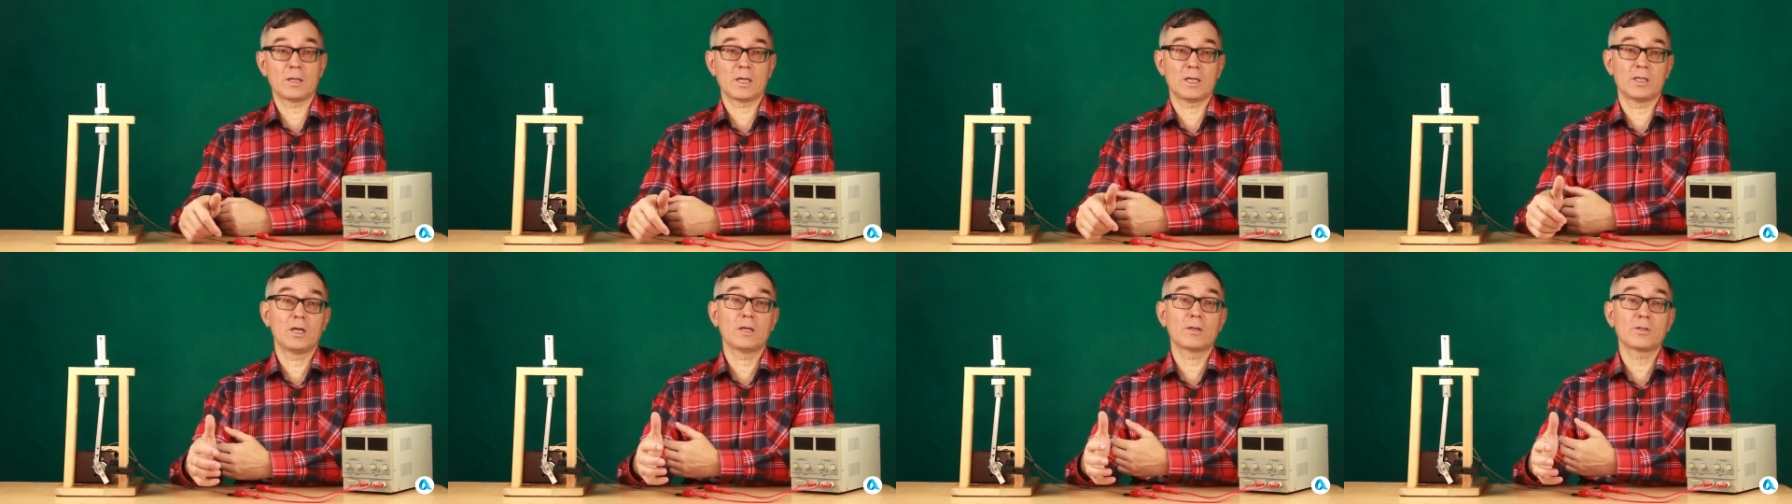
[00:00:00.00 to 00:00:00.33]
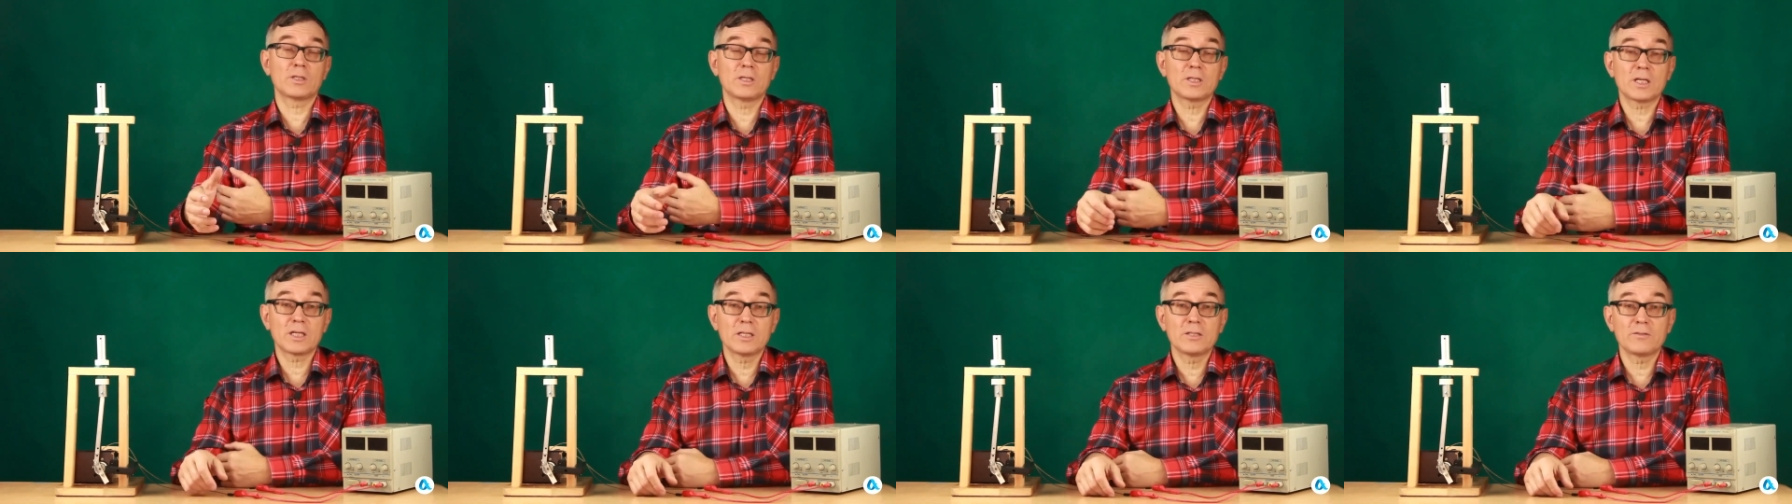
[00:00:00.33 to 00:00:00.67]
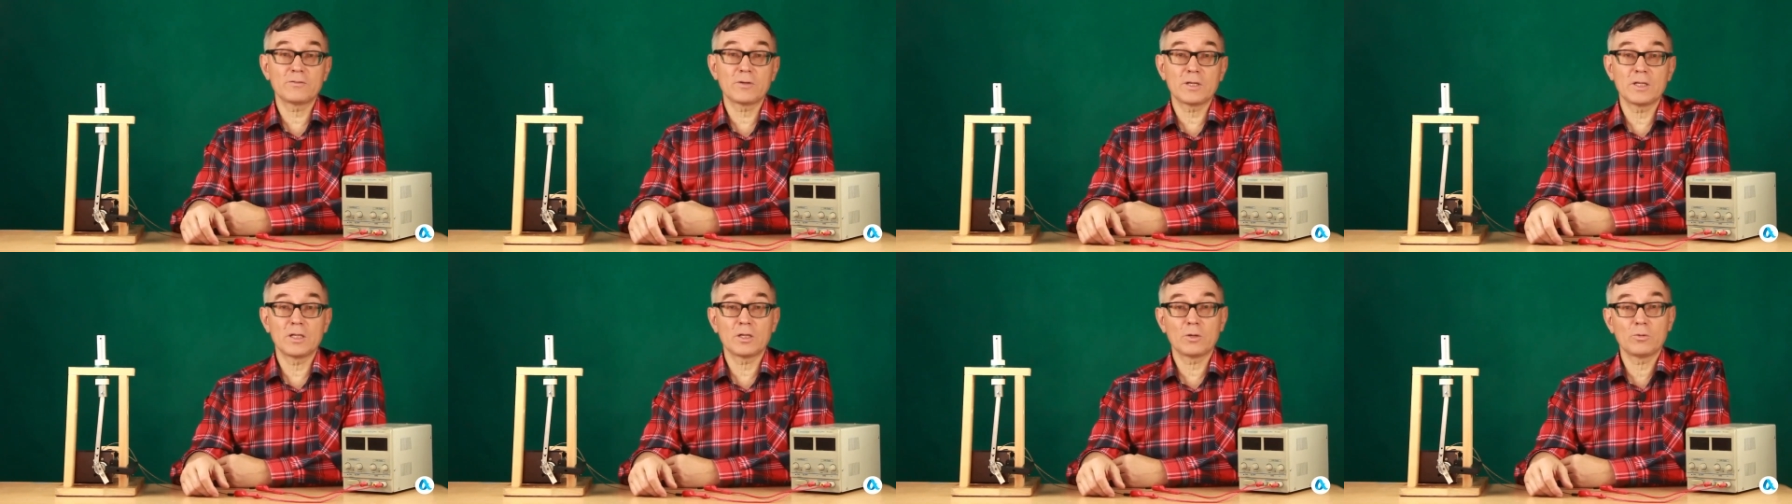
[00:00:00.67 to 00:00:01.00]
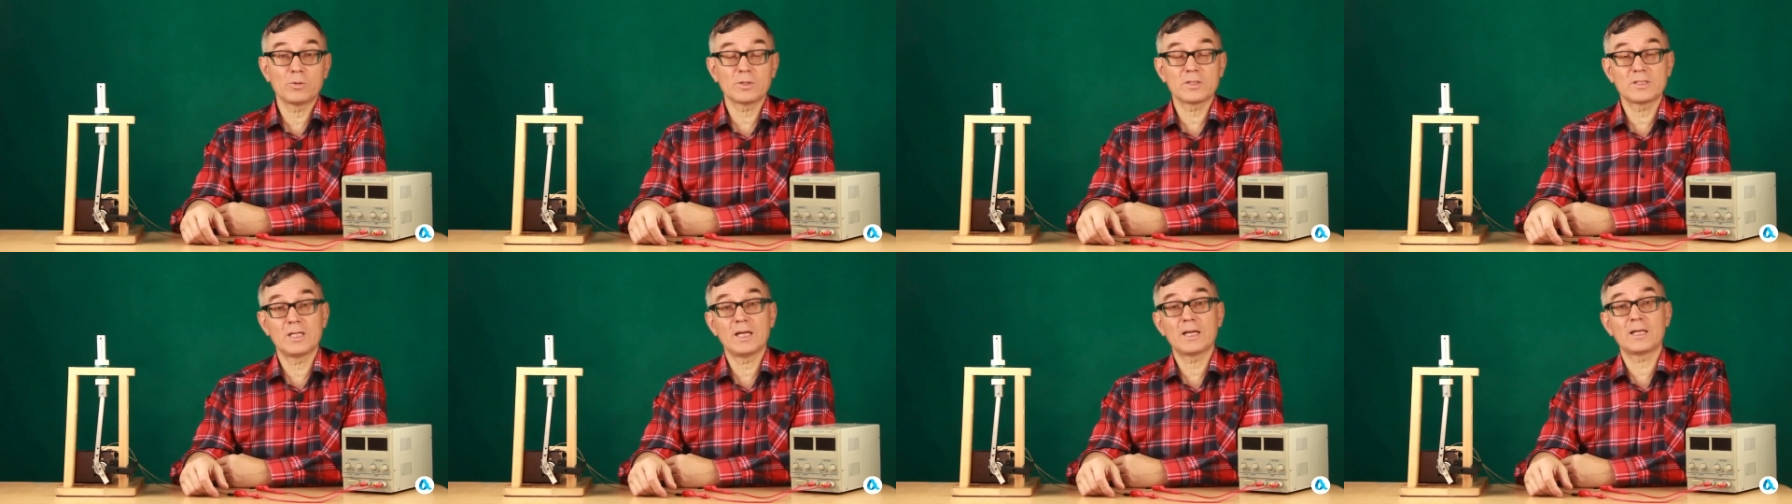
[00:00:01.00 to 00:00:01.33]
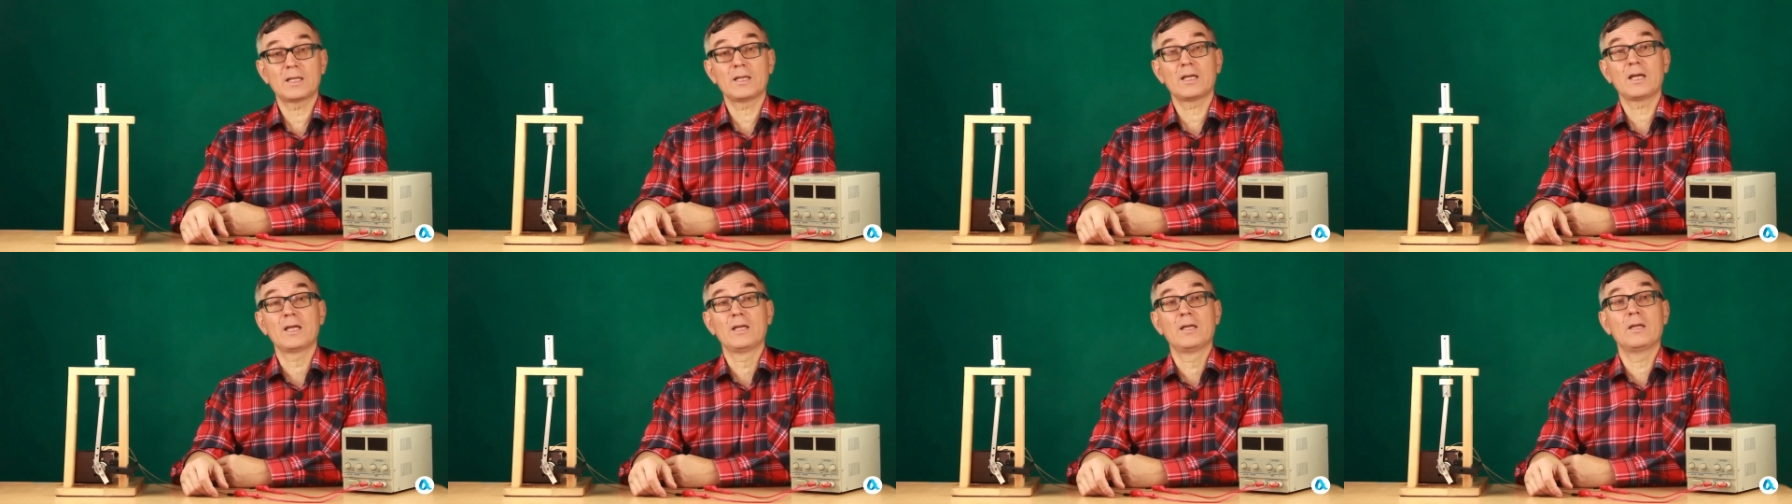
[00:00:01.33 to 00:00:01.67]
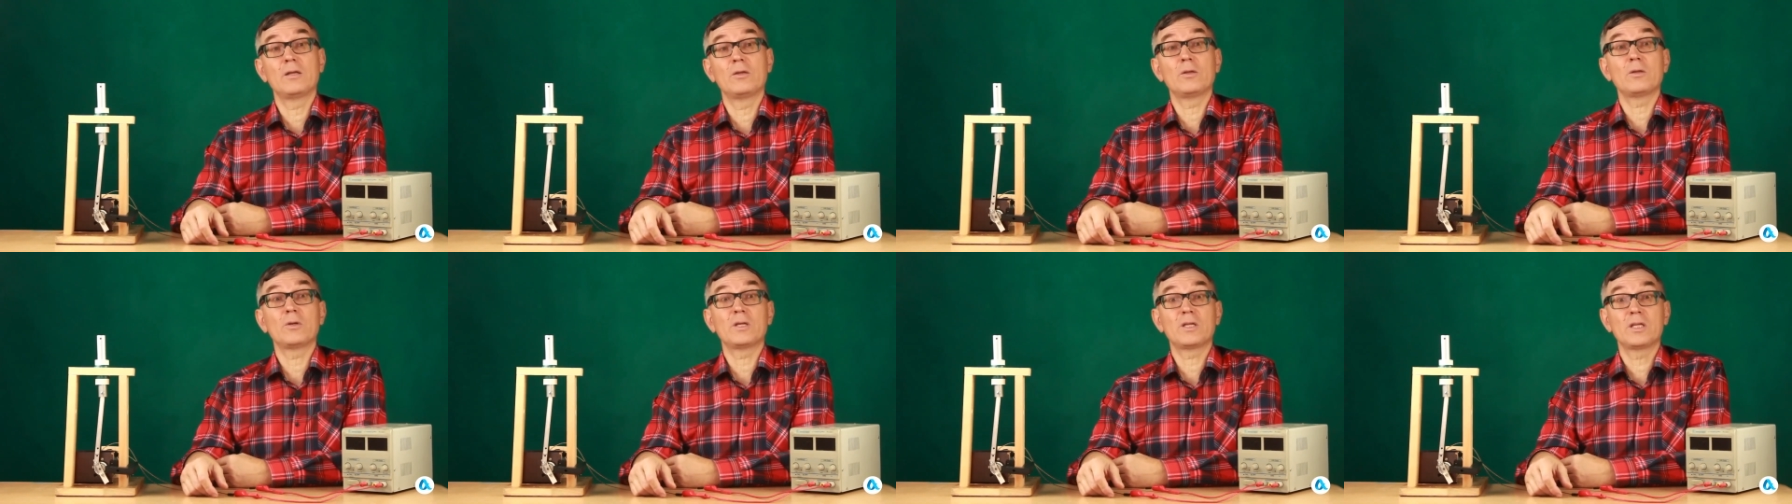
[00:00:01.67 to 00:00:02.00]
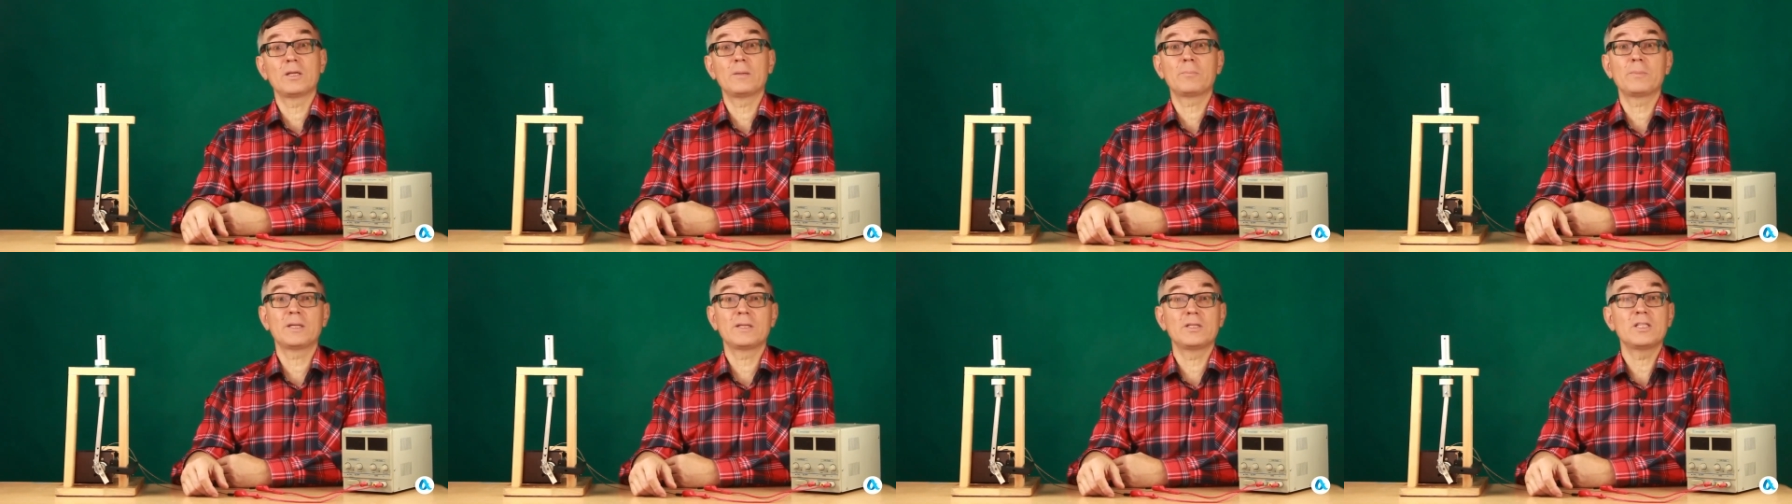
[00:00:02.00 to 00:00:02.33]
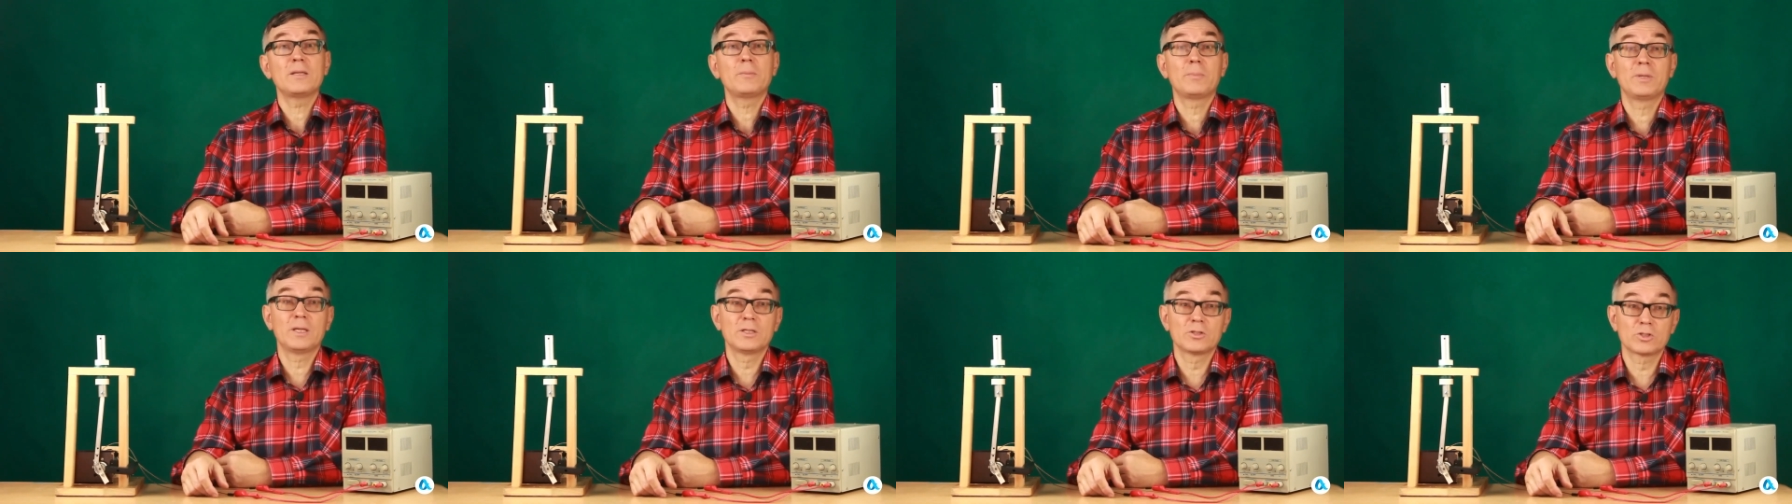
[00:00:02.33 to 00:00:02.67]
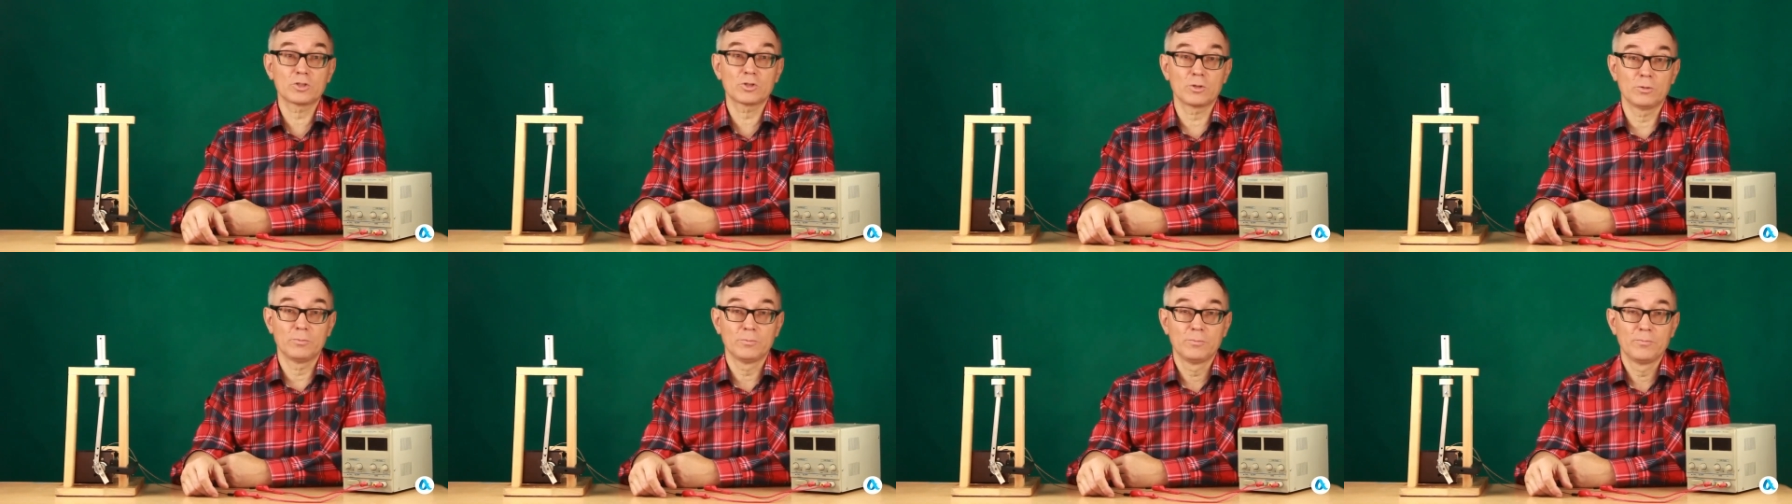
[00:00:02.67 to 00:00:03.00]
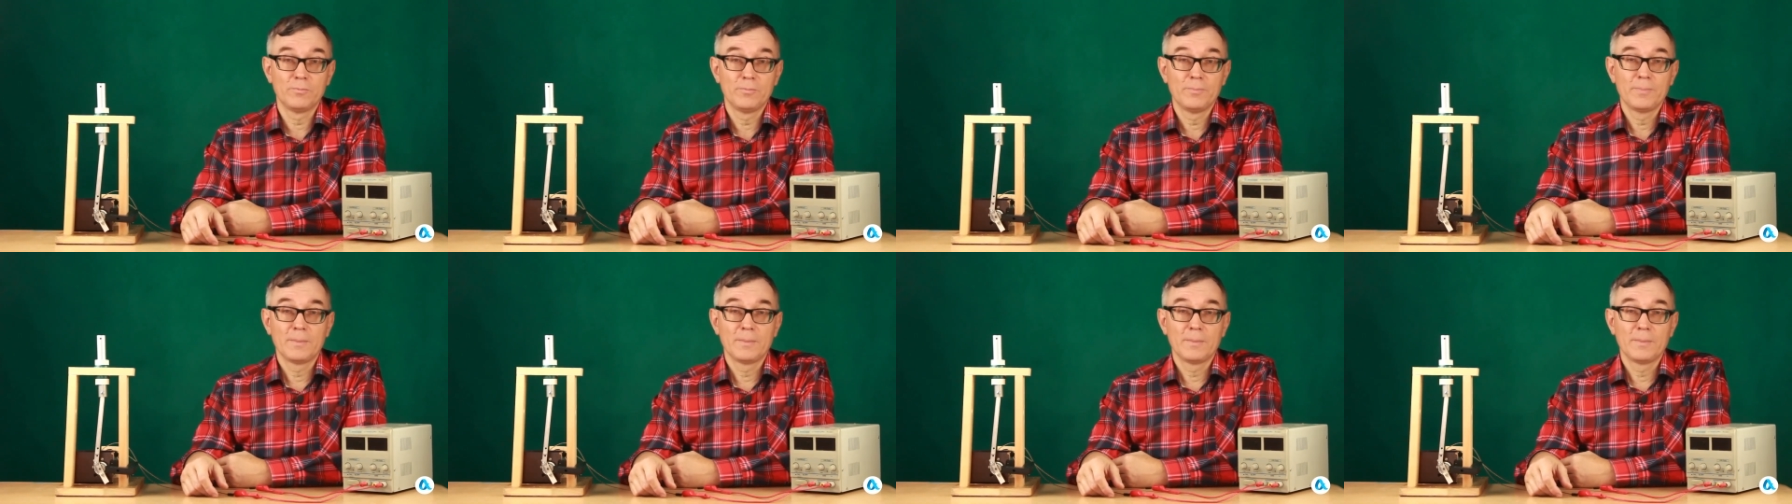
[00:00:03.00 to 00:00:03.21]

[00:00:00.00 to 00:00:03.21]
and our today's video is dedicated to the Kapitsa pendulum.